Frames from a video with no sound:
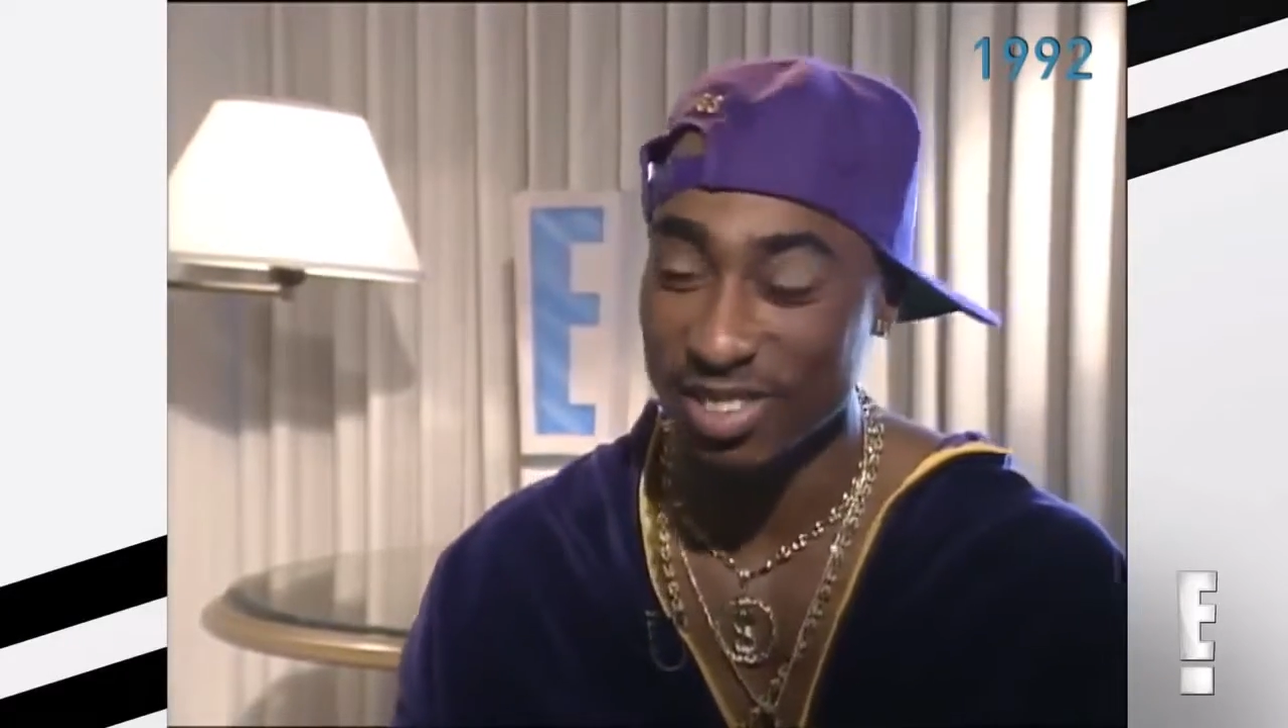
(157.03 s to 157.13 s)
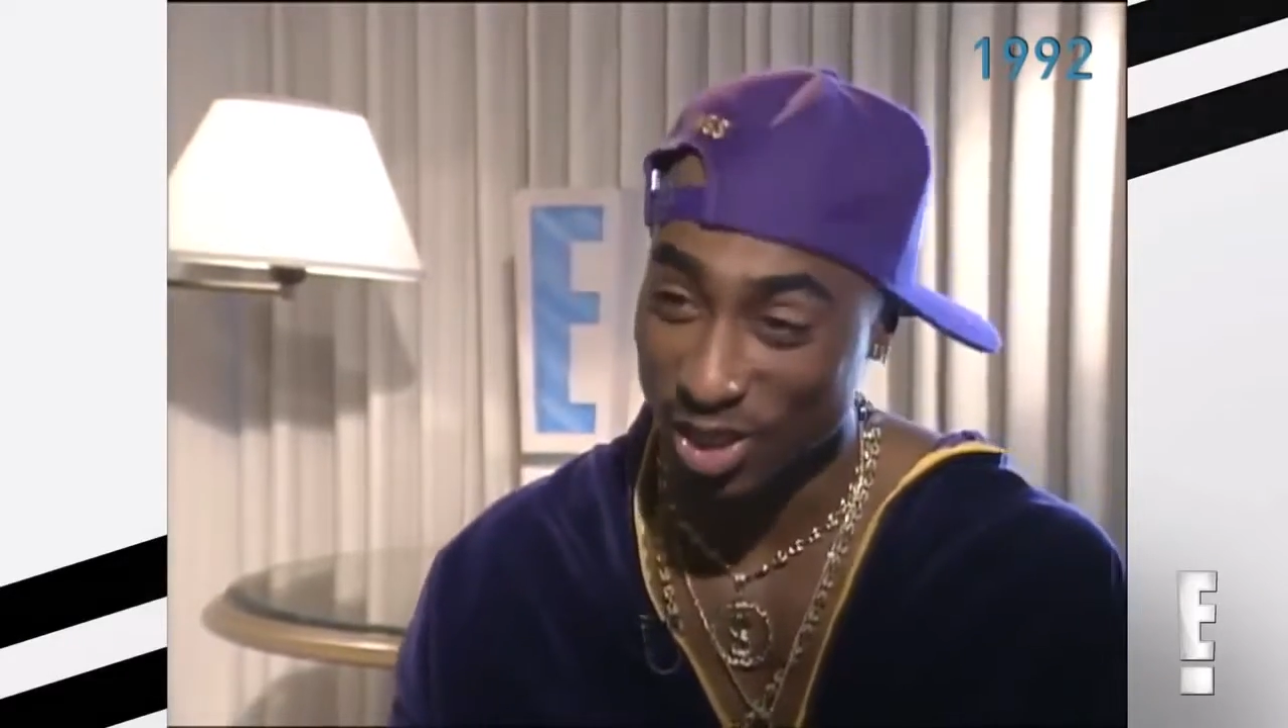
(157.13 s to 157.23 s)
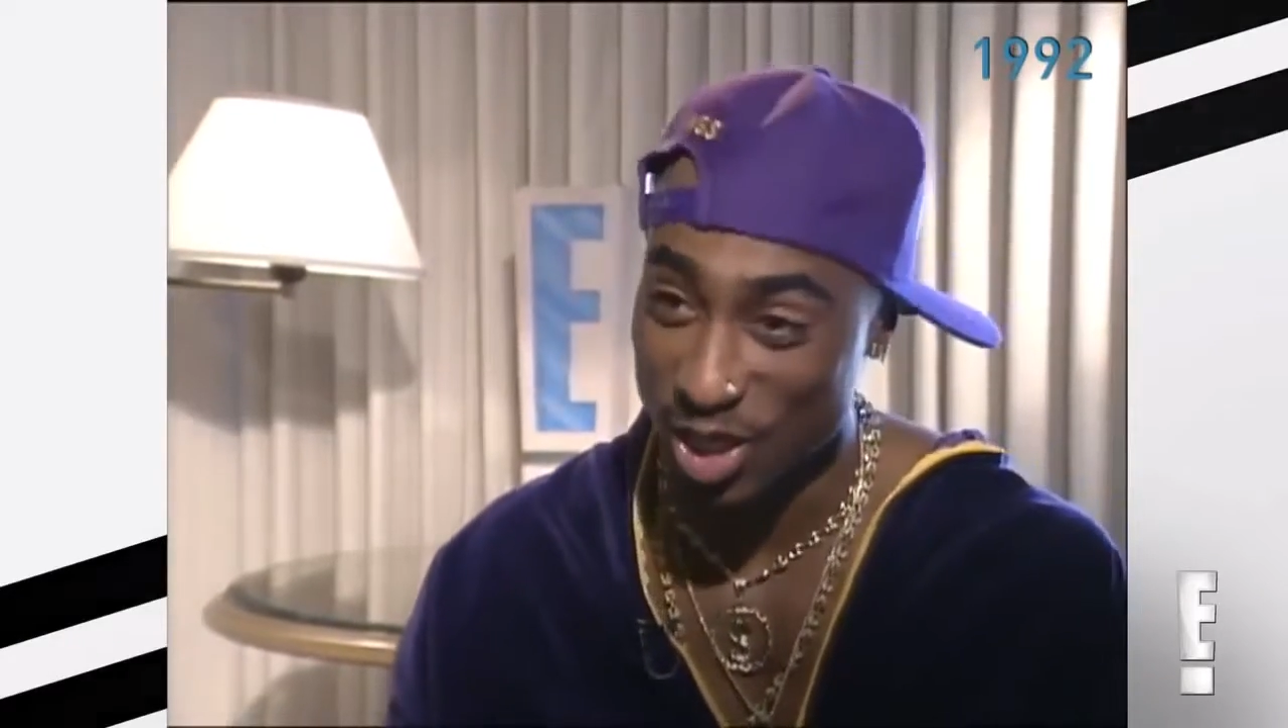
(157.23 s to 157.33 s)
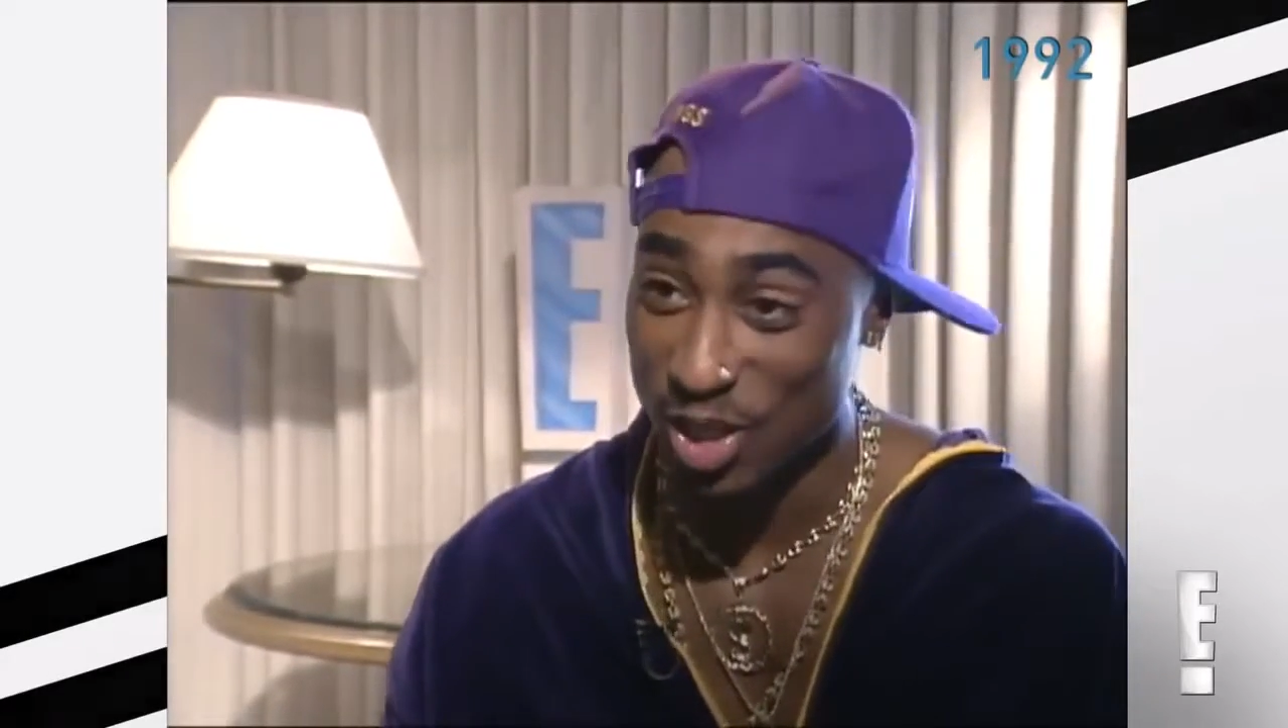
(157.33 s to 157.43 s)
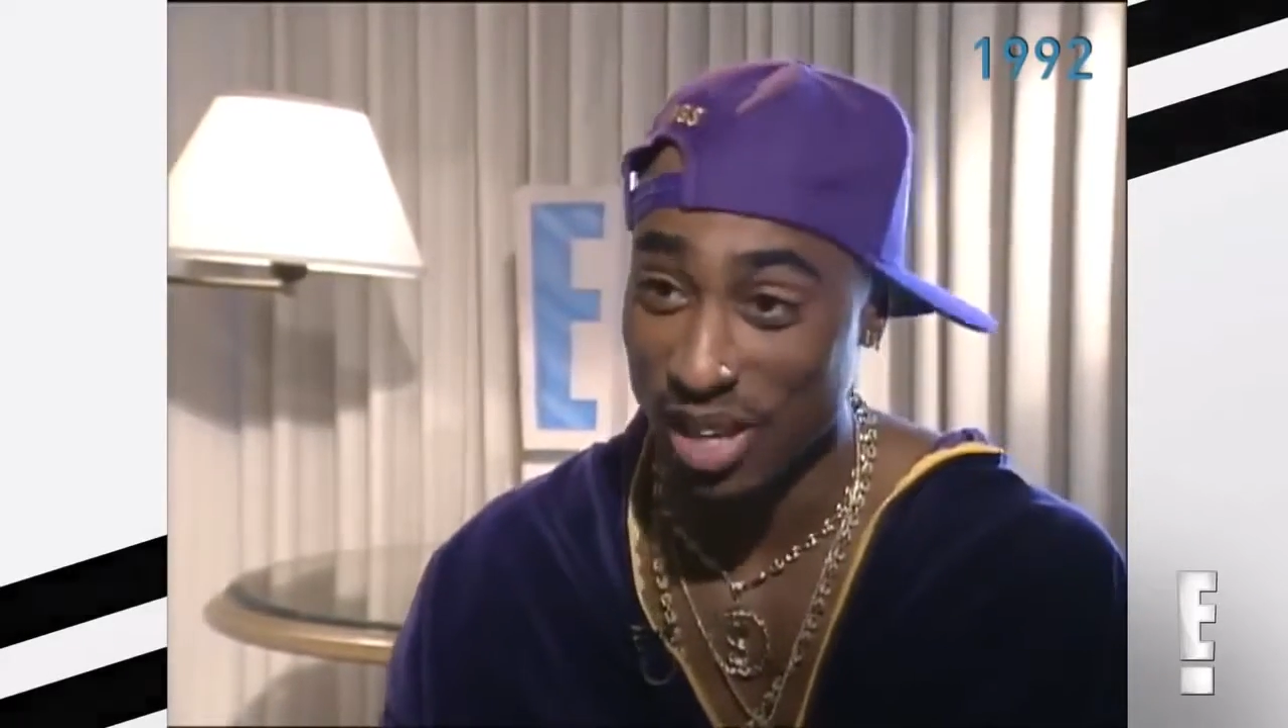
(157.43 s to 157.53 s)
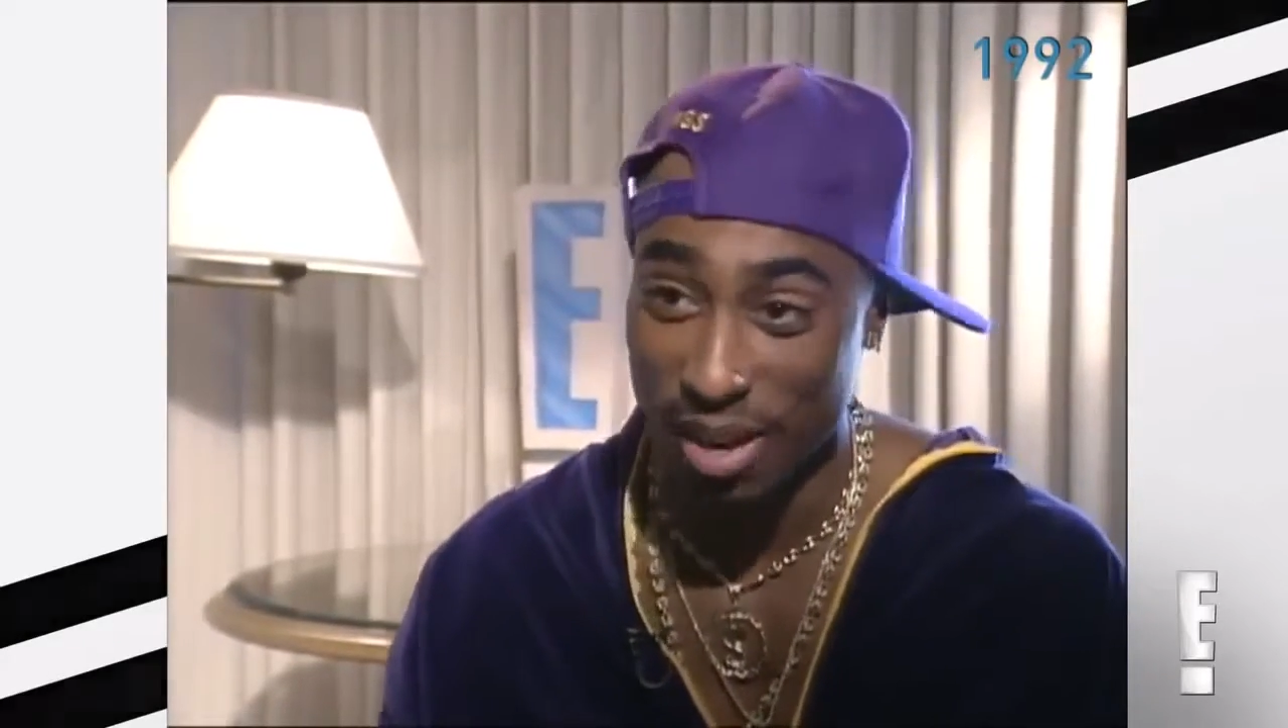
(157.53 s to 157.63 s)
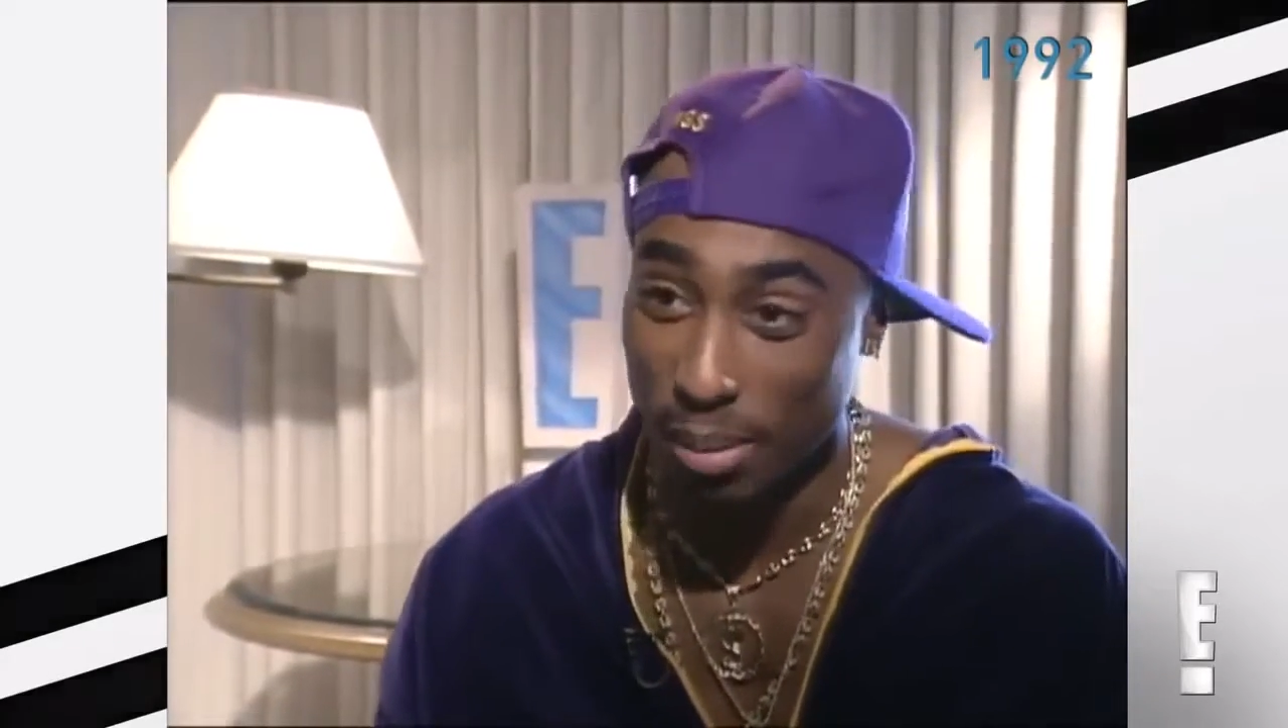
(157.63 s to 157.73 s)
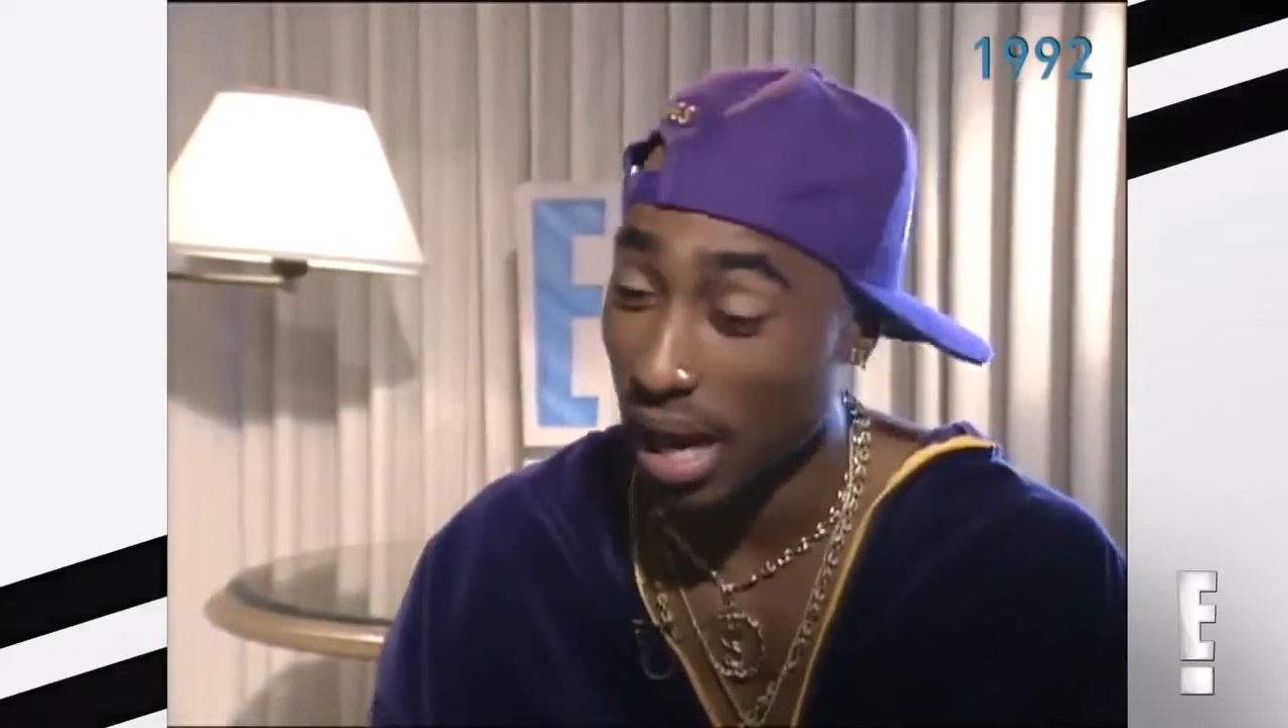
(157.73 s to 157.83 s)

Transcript: It was a shootout,